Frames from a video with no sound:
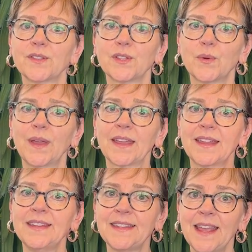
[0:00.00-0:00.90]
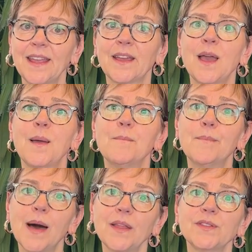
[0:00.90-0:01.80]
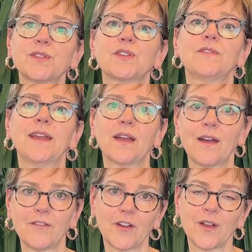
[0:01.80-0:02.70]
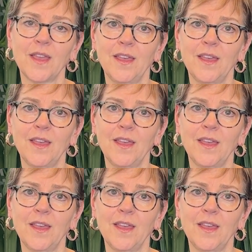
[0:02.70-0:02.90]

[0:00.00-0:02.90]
So it can take months to recover